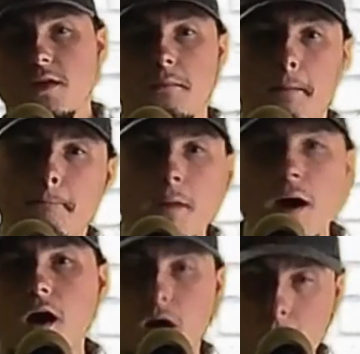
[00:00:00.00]
and my
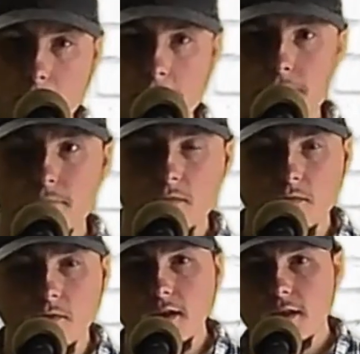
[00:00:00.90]
mom,
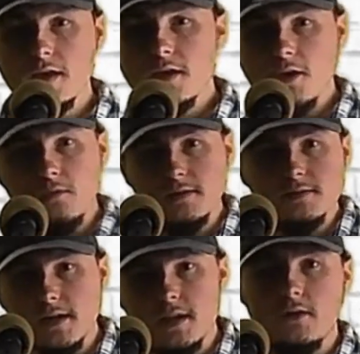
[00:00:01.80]
right? Who in here's
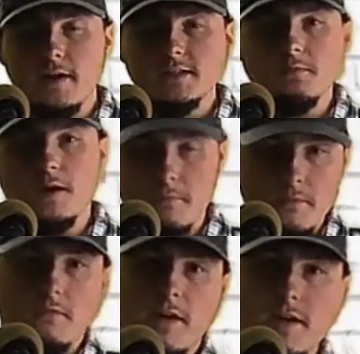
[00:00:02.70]
got a crazy mom?
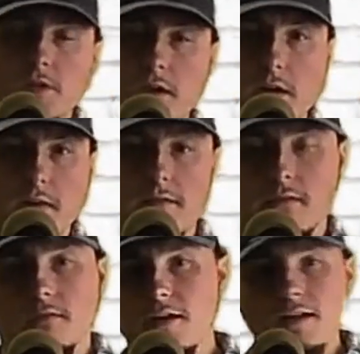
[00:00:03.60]
Raise your hand,
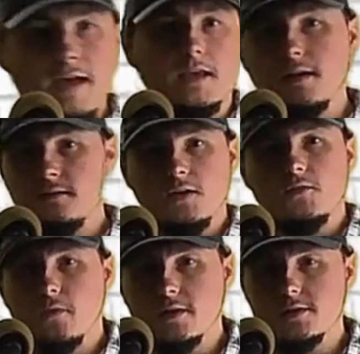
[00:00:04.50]
right? I can't tell if
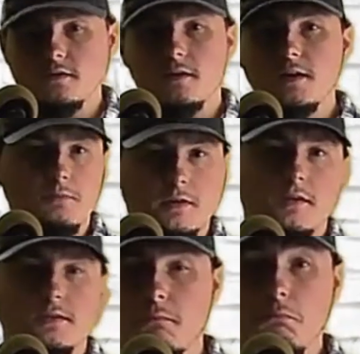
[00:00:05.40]
you're raising your hand
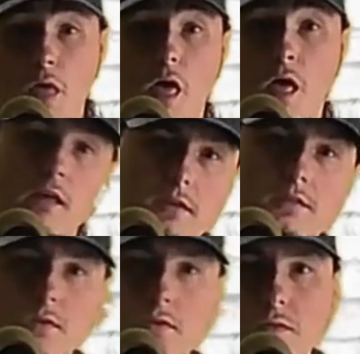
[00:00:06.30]
because it's
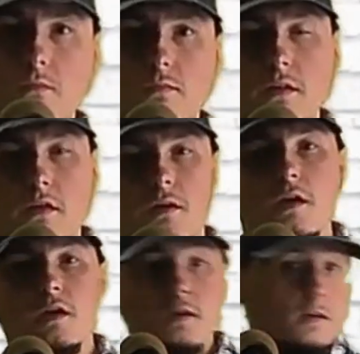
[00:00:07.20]
a YouTube video.
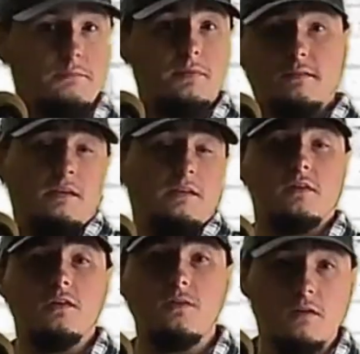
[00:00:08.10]
But it's
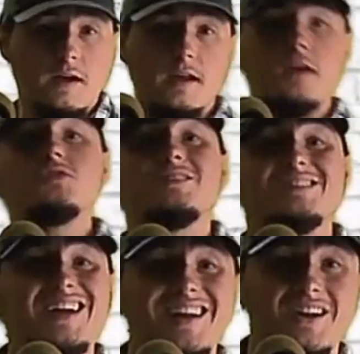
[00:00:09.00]
cool. I got you because
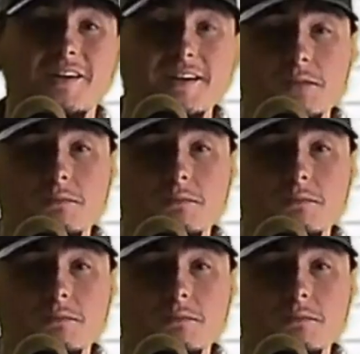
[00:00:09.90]
I got a crazy